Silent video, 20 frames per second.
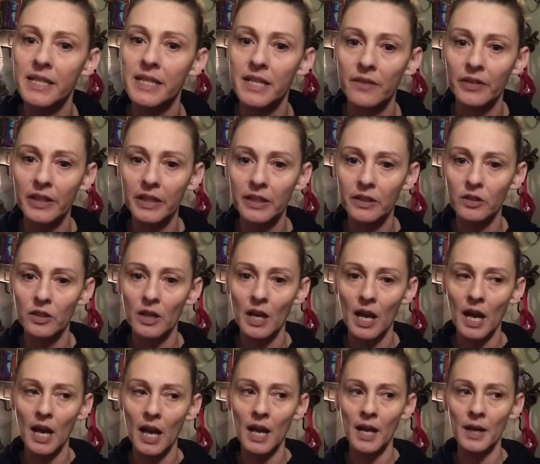giving
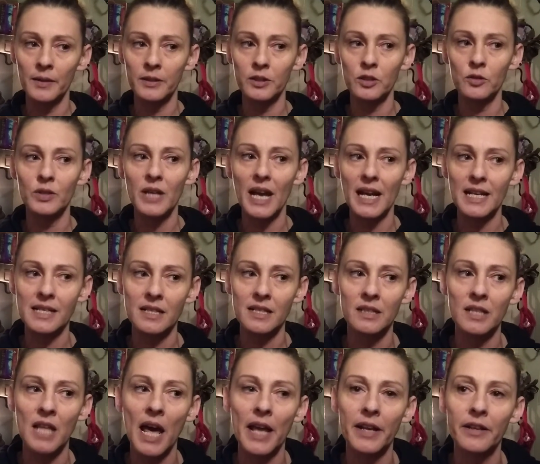you guys a
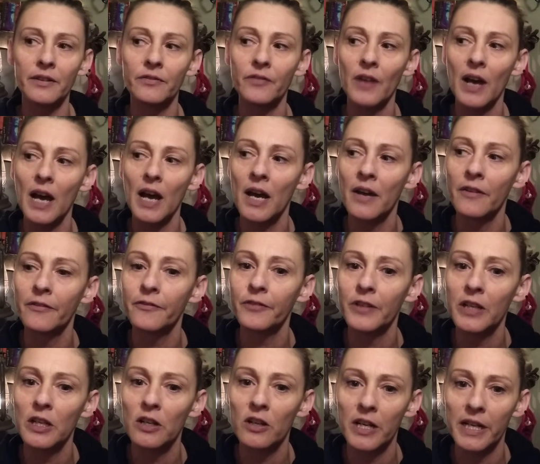lot of
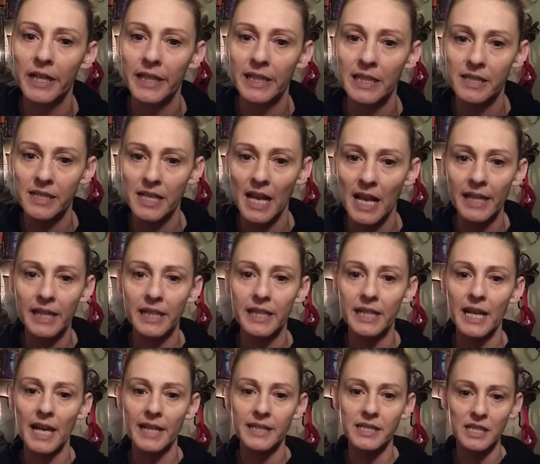fear and
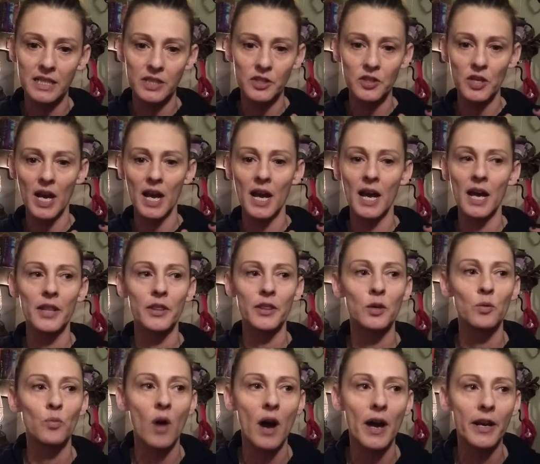anxiety. I did
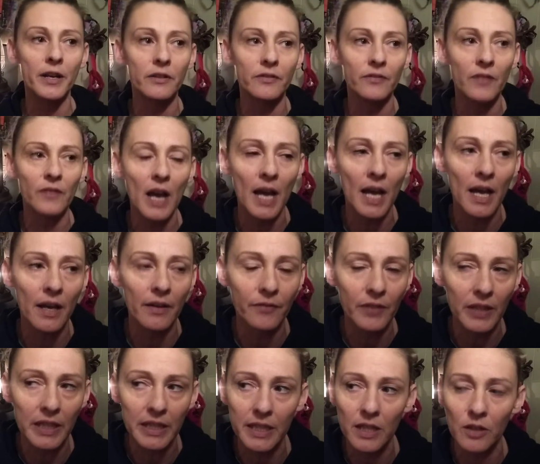the water
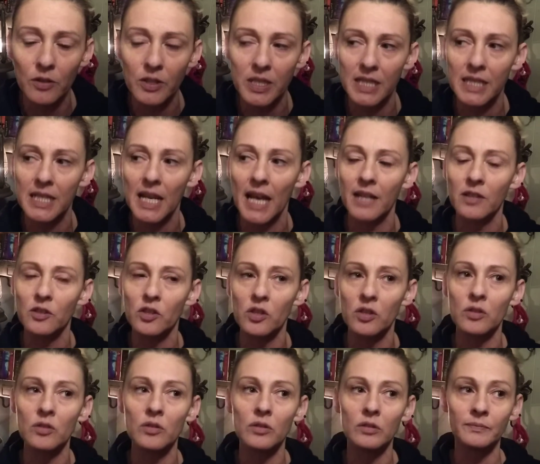video today
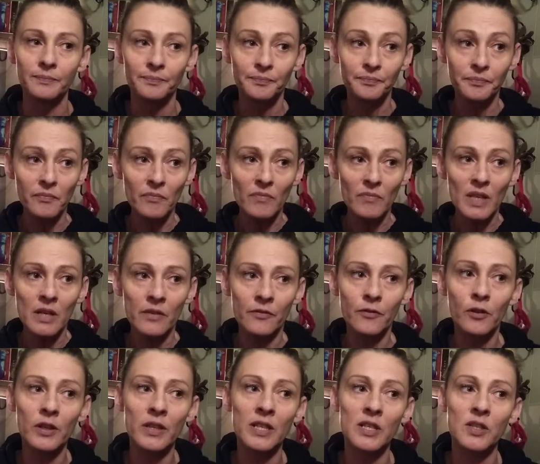too,
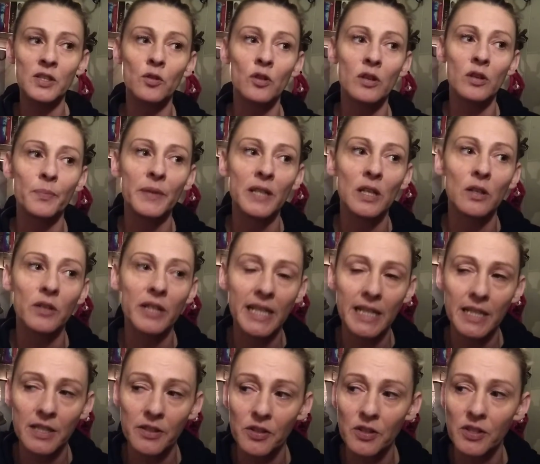for the Scorpio,
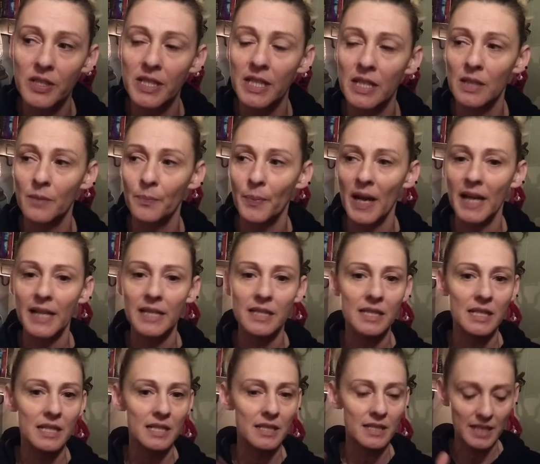Cancers, and the
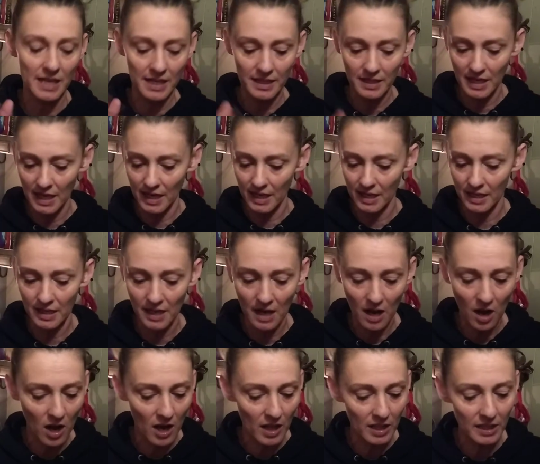Pisces, and
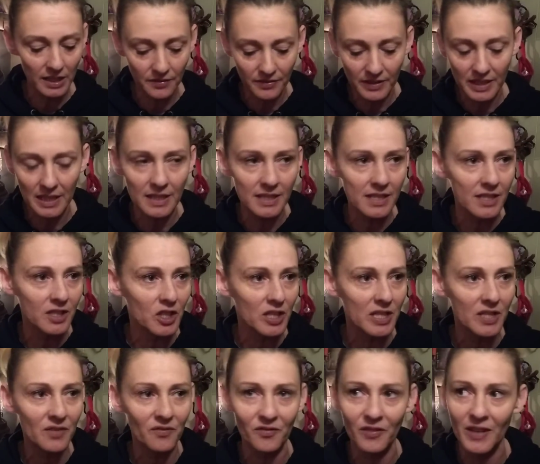all of this
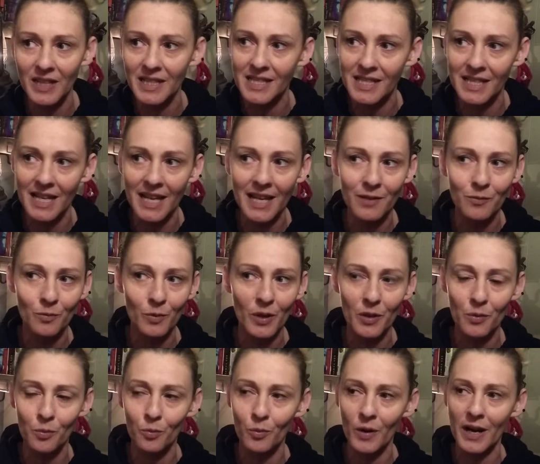just fits in
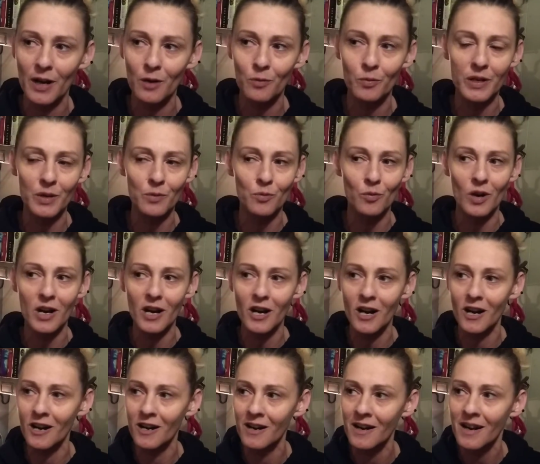with where we
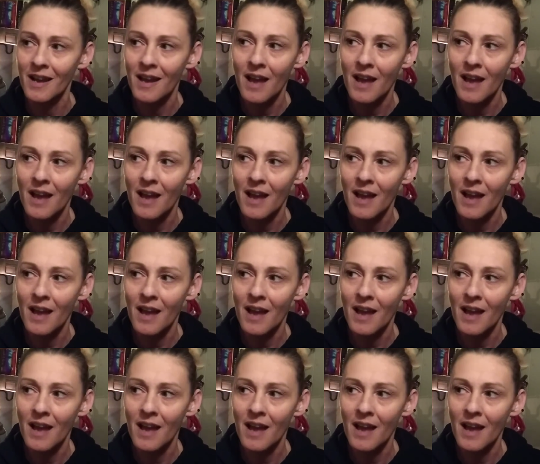were.